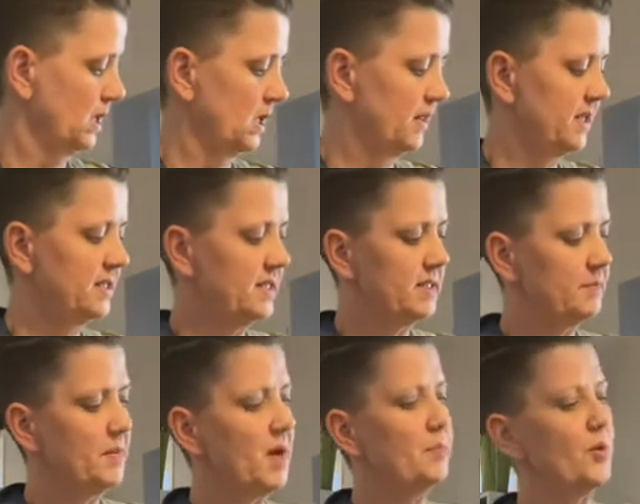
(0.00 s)
This is
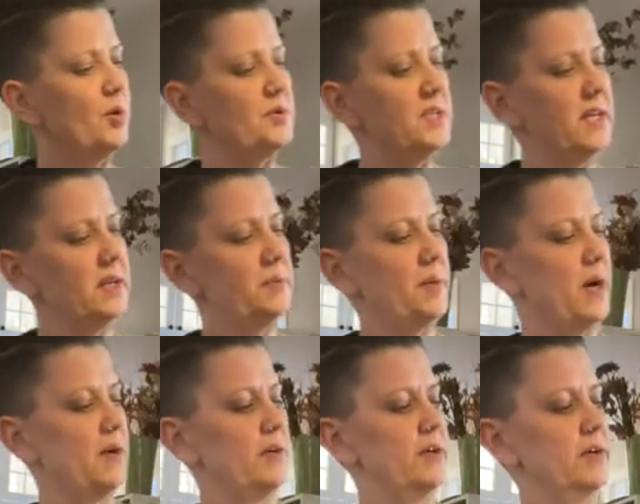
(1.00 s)
my protein
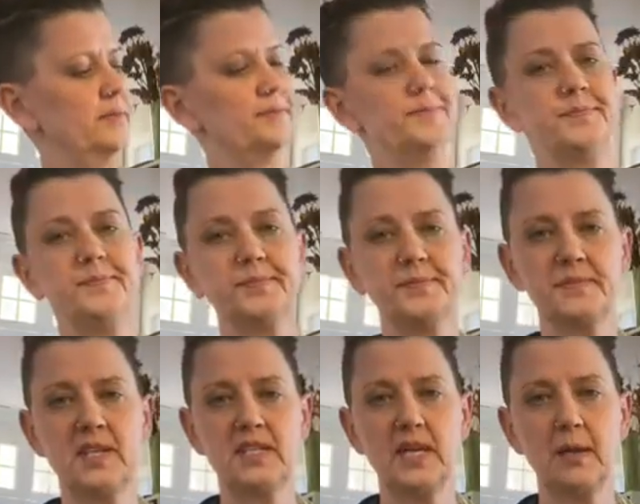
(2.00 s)
powder,
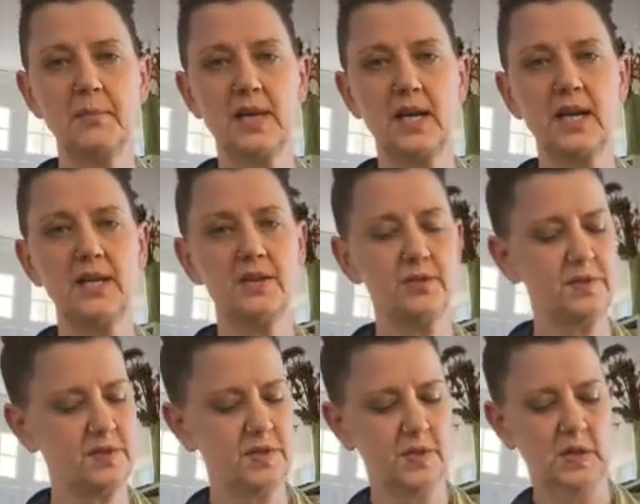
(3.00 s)
the type that I
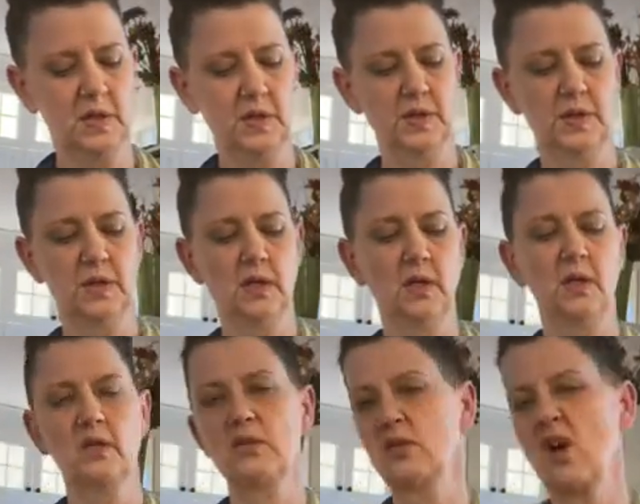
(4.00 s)
use.
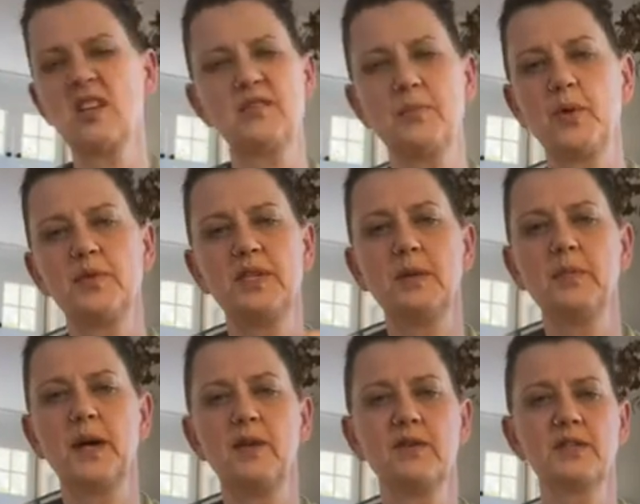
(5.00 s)
There's lots of protein
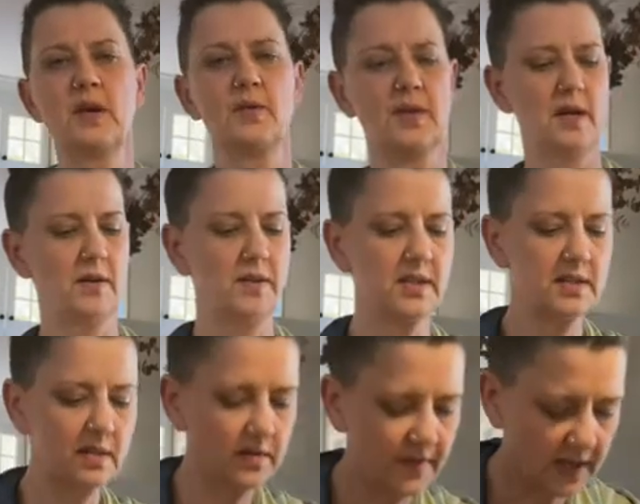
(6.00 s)
powders out there. This
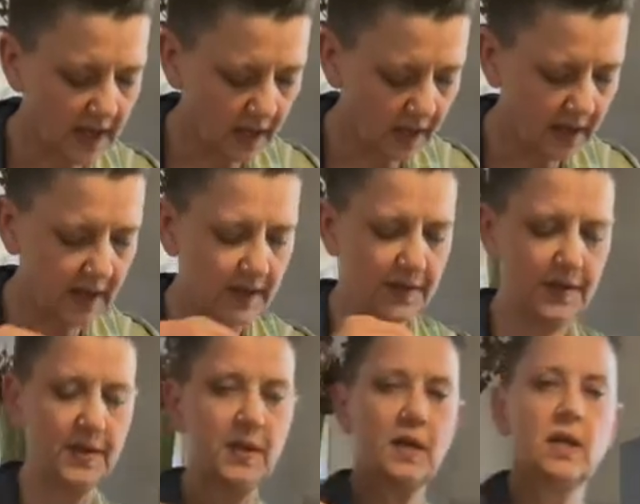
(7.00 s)
is vanilla.
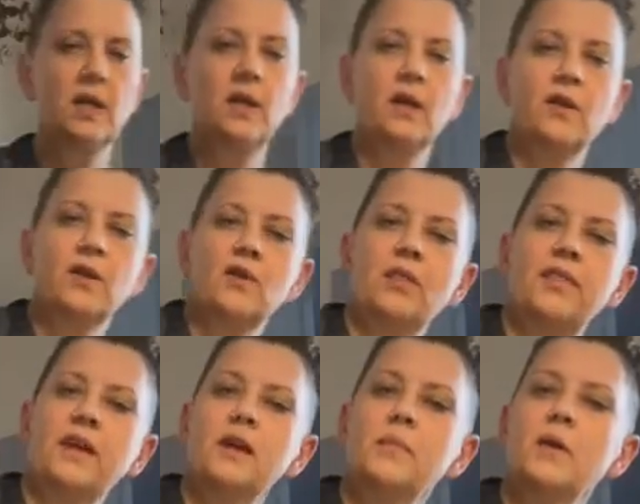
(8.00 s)
The good
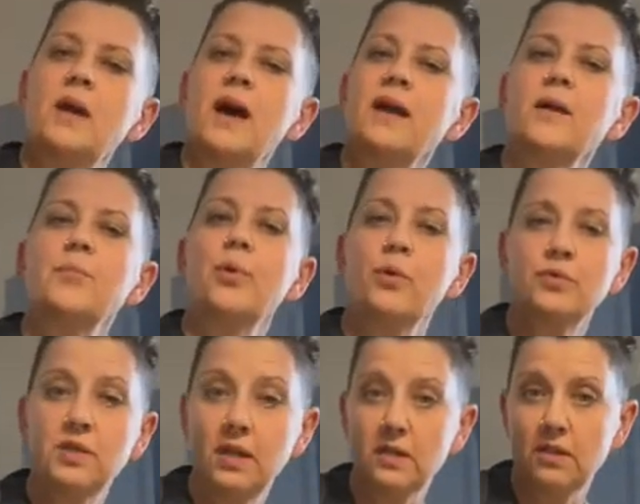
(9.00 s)
thing about adding
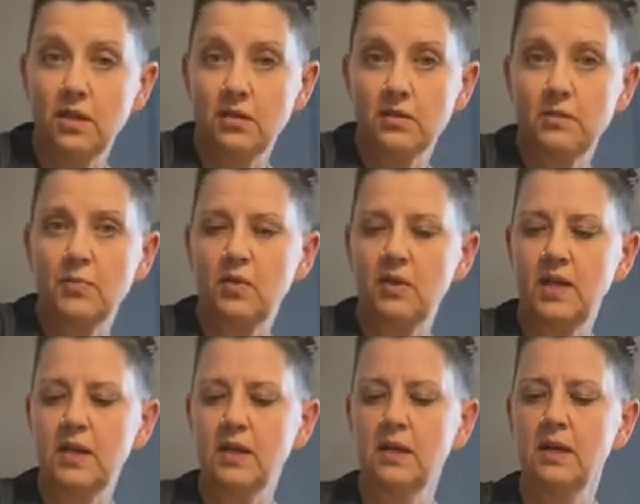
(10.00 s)
protein to your
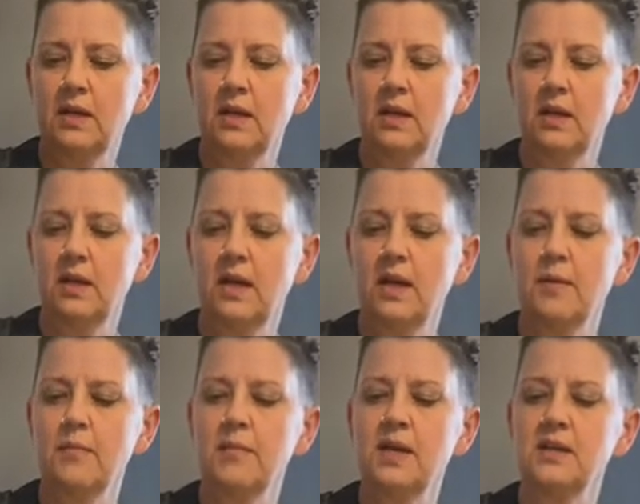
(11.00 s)
smoothie
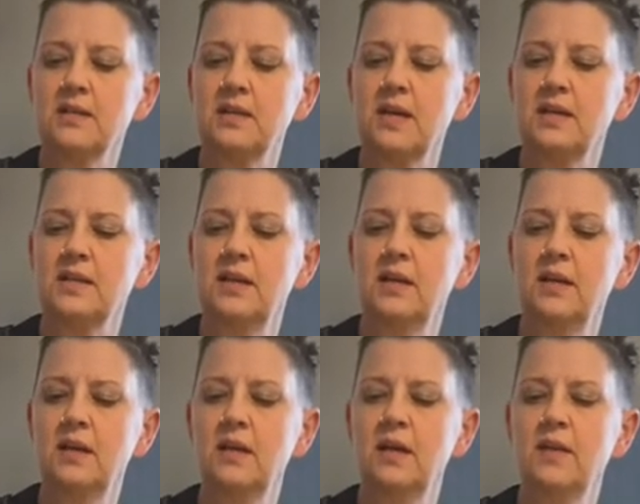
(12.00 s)
is that
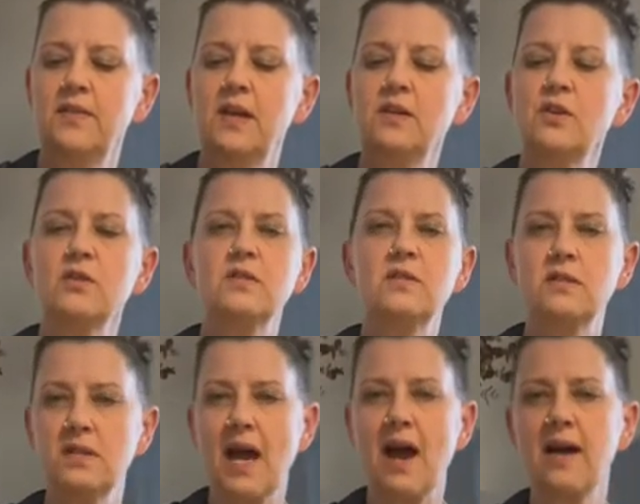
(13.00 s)
then your
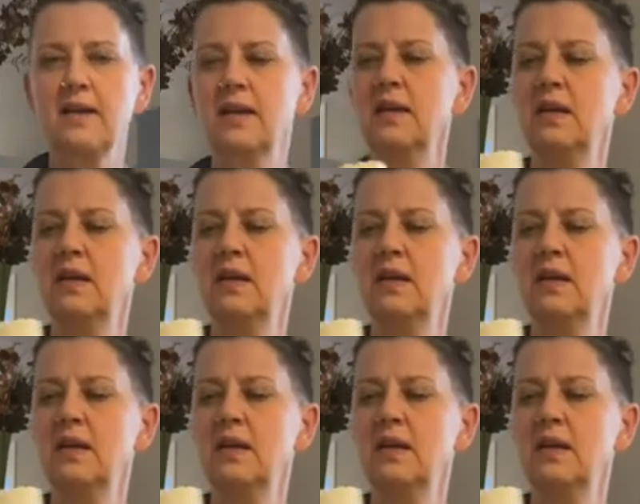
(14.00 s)
snack